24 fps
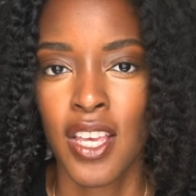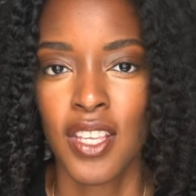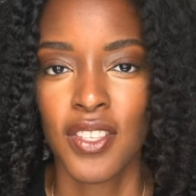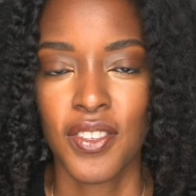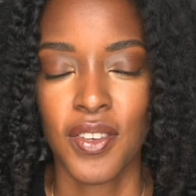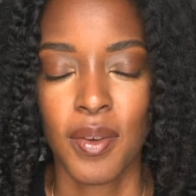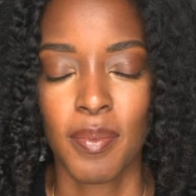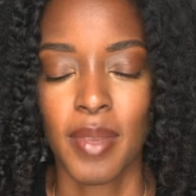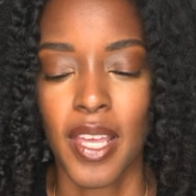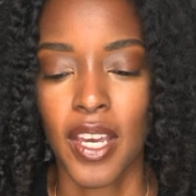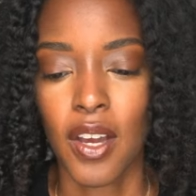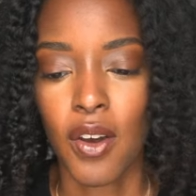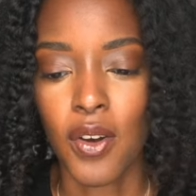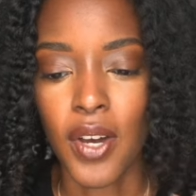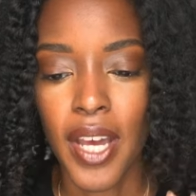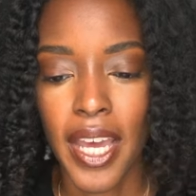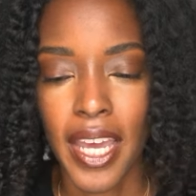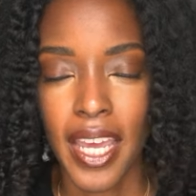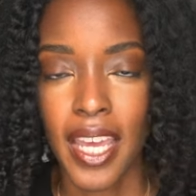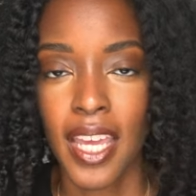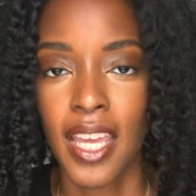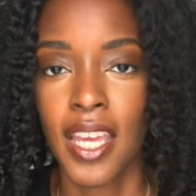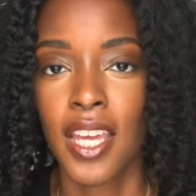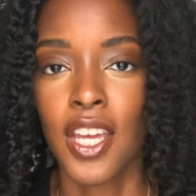So I'm like,
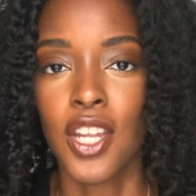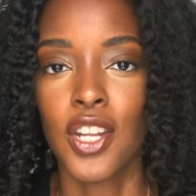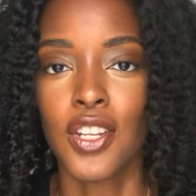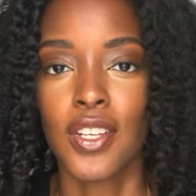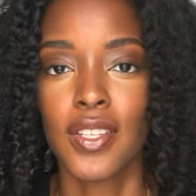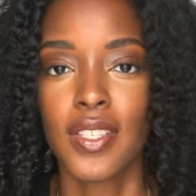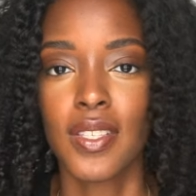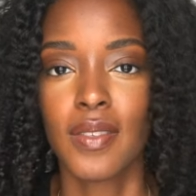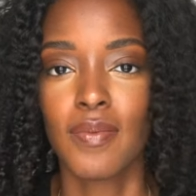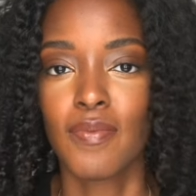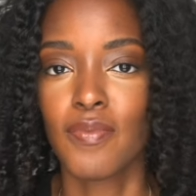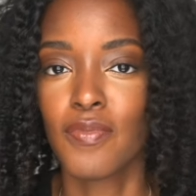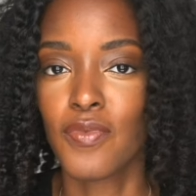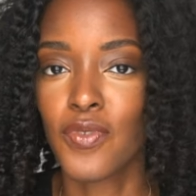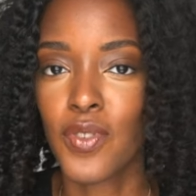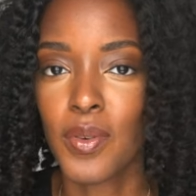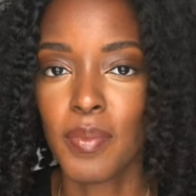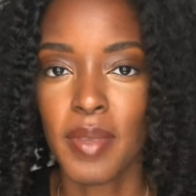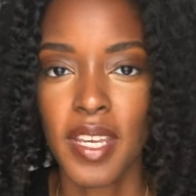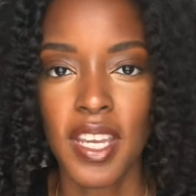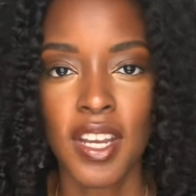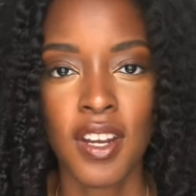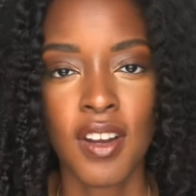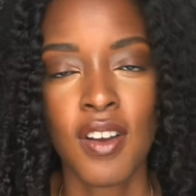okay,
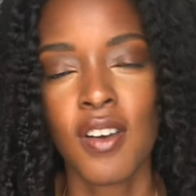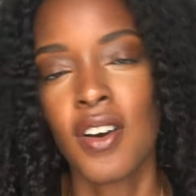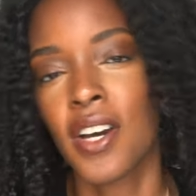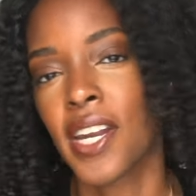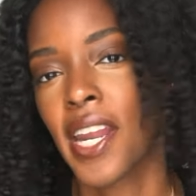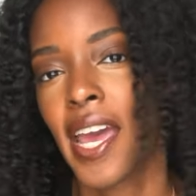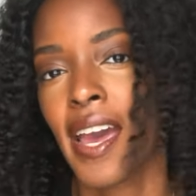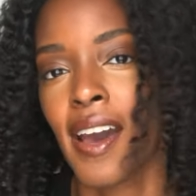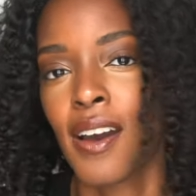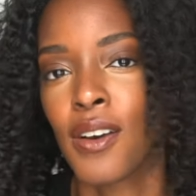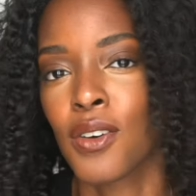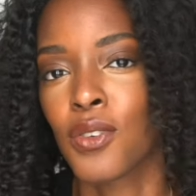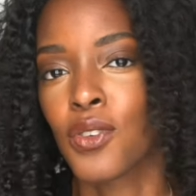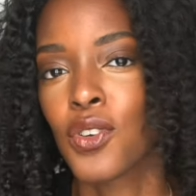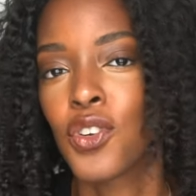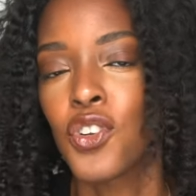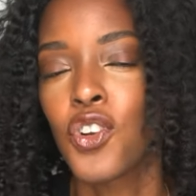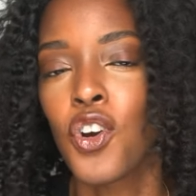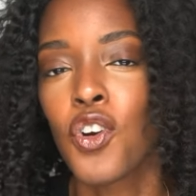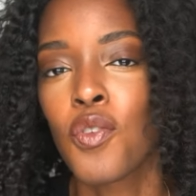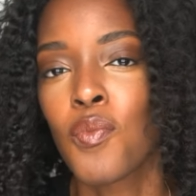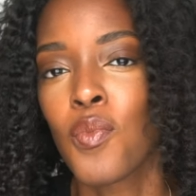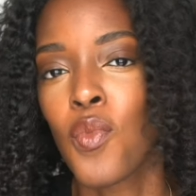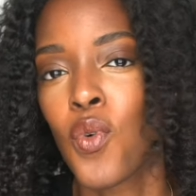from here on out,
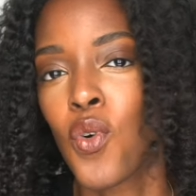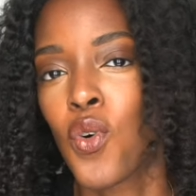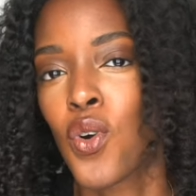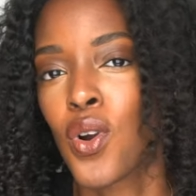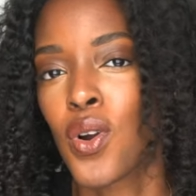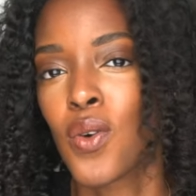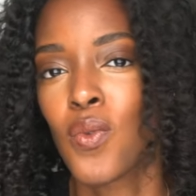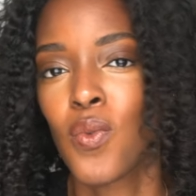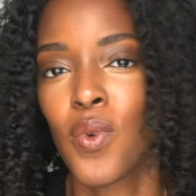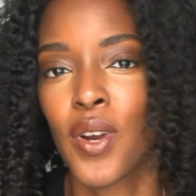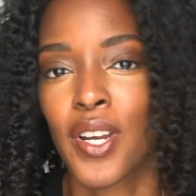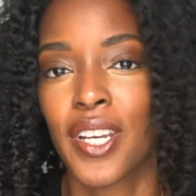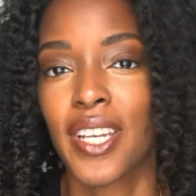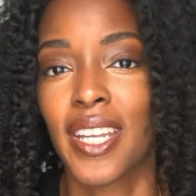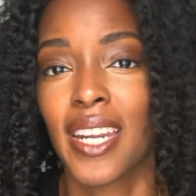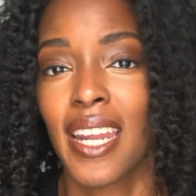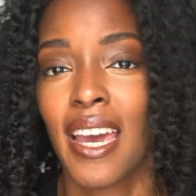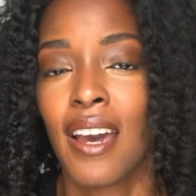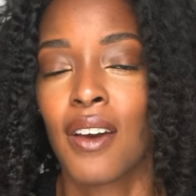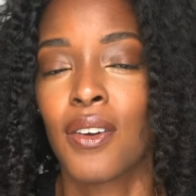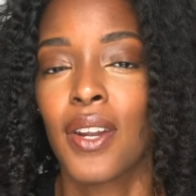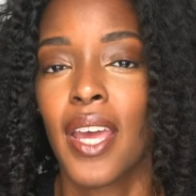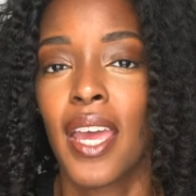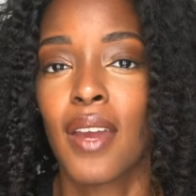no more working
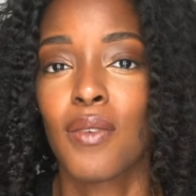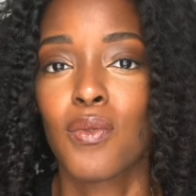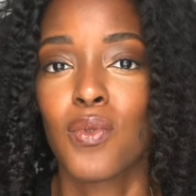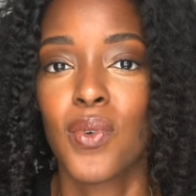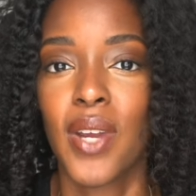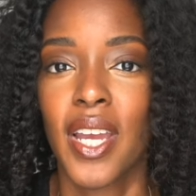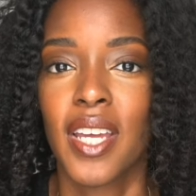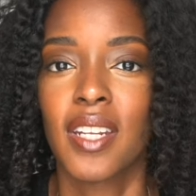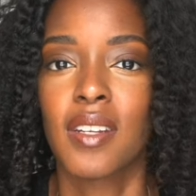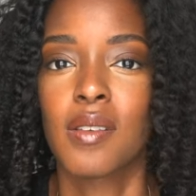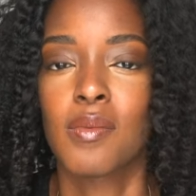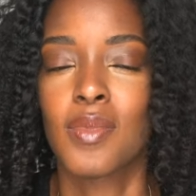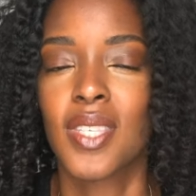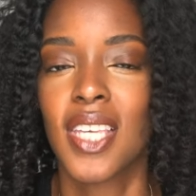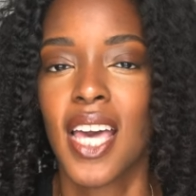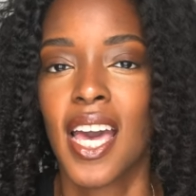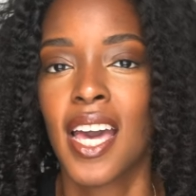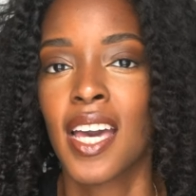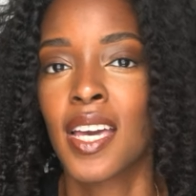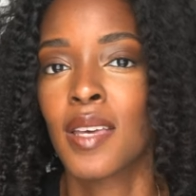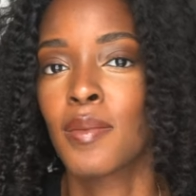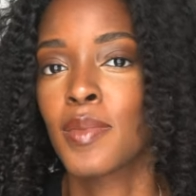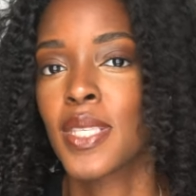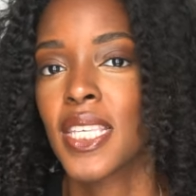out at random
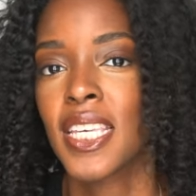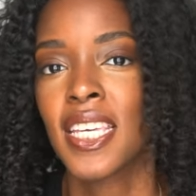times.